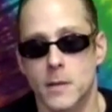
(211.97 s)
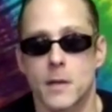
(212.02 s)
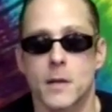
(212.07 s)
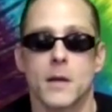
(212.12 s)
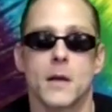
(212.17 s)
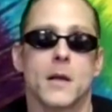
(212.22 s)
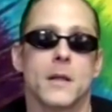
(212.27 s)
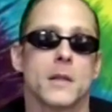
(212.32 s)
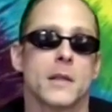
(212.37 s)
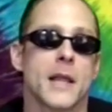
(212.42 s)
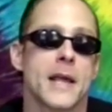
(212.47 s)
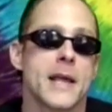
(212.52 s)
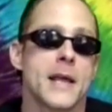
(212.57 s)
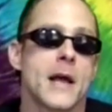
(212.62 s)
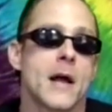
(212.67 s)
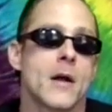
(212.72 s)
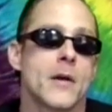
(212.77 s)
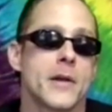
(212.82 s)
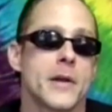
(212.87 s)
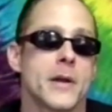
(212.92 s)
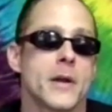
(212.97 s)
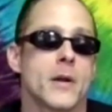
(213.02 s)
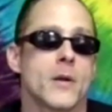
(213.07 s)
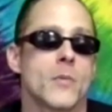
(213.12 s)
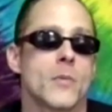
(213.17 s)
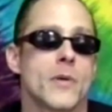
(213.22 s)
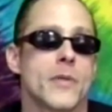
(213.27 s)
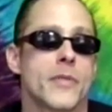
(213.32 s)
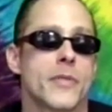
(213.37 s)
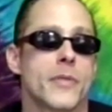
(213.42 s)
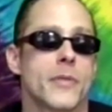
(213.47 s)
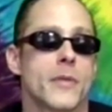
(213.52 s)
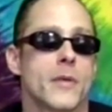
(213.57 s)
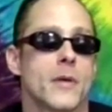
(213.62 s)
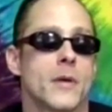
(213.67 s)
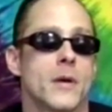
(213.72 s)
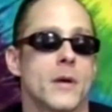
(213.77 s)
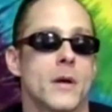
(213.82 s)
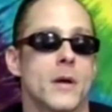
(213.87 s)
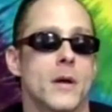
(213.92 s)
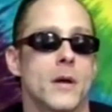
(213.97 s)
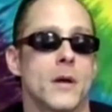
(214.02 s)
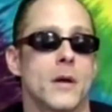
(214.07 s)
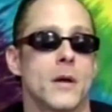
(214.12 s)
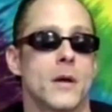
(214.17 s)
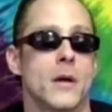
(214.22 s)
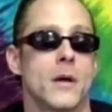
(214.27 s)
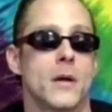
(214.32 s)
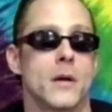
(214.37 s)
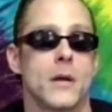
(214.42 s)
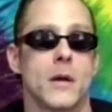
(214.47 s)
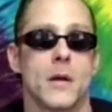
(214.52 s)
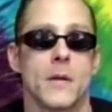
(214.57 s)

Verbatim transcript: uh, layout here with uh,